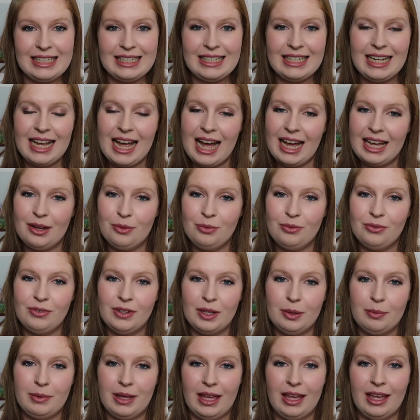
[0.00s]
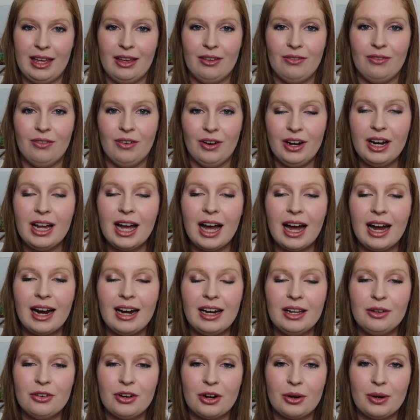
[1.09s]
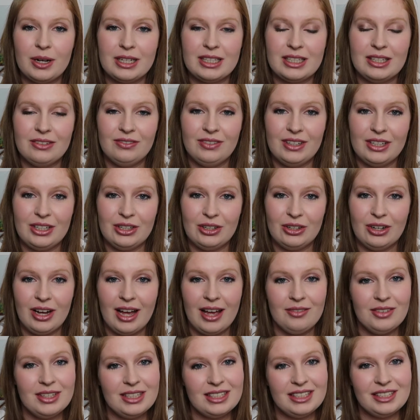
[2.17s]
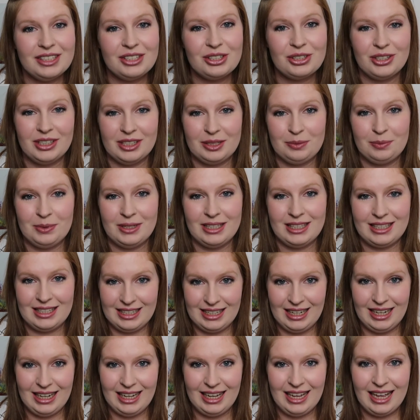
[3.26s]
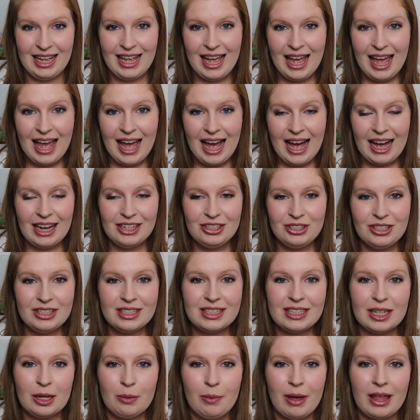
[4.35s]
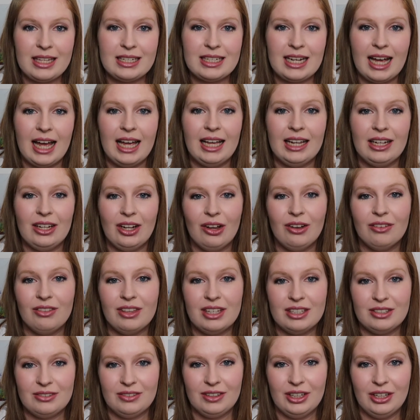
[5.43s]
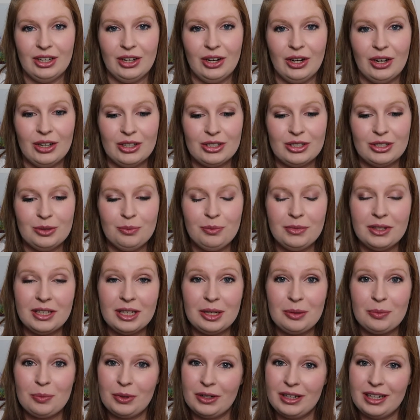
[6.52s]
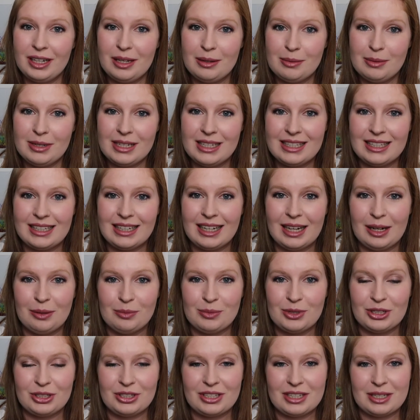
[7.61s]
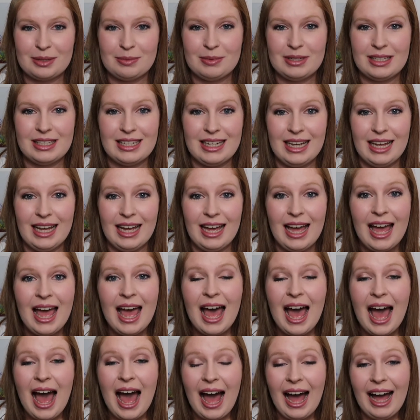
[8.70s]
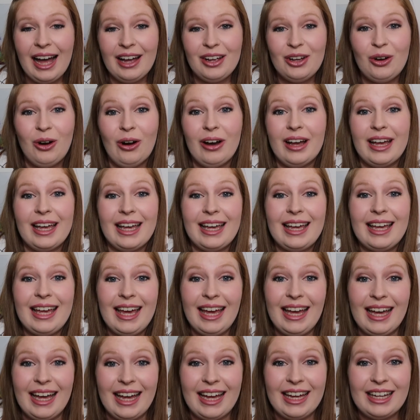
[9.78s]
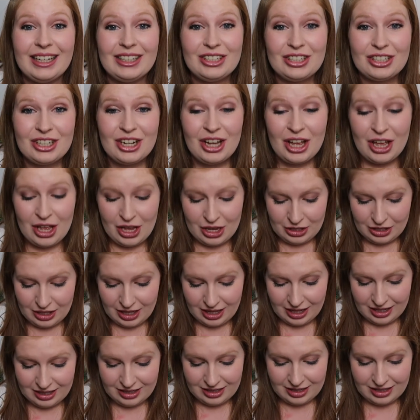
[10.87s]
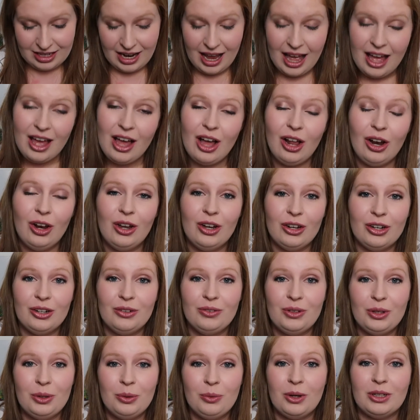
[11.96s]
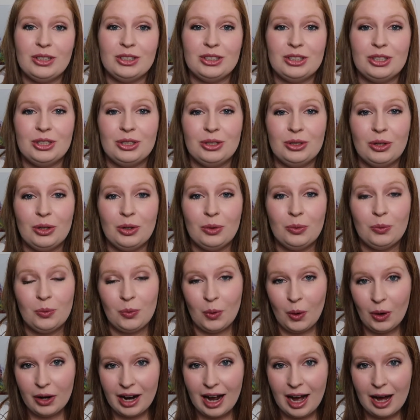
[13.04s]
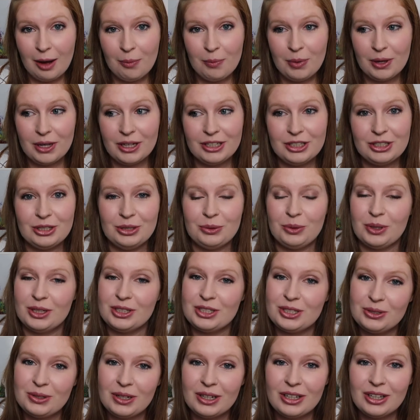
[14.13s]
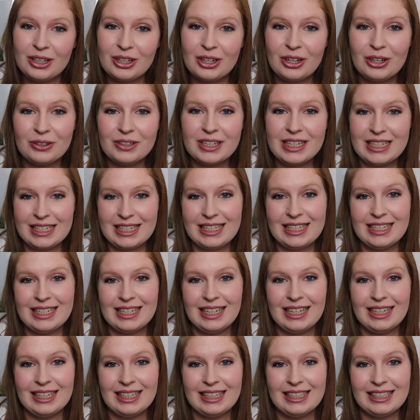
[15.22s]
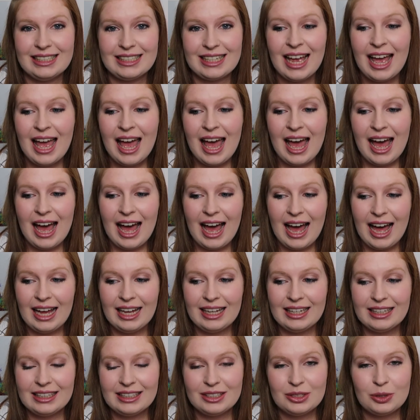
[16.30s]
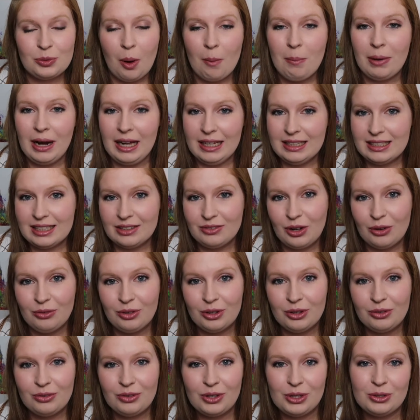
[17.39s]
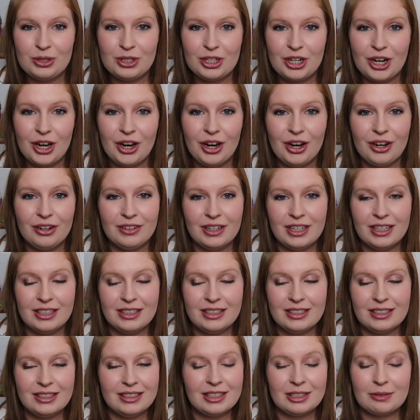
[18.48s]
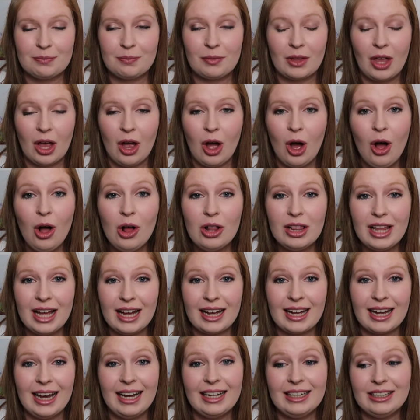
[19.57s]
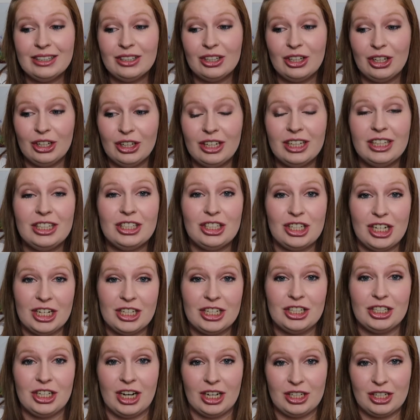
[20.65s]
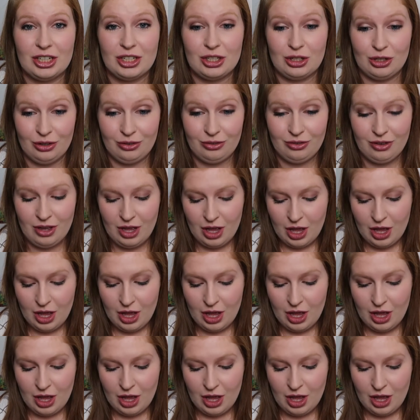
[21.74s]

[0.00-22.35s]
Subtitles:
Today I am filming a very highly requested video ever since Christmas Day. As you can tell by the title of this video, something pretty amazing happened on Christmas Day. I got engaged. And a lot of you want to know what happened, you want to know all the gory details and what plans I've got for the future and all that kind of girly chitter chatter stuff.